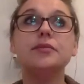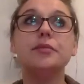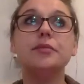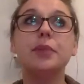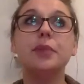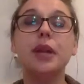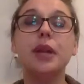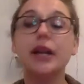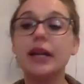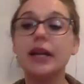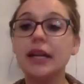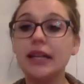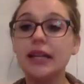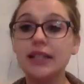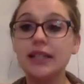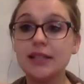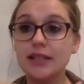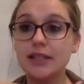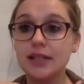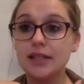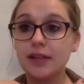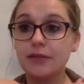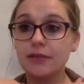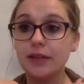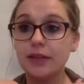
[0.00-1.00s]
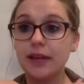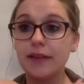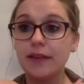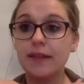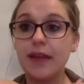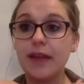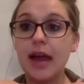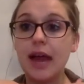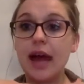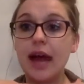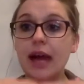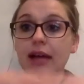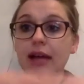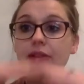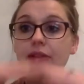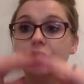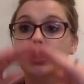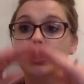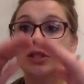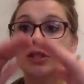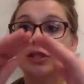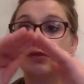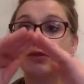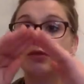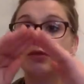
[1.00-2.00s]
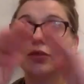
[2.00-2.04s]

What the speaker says: Plugging into stuff like that and just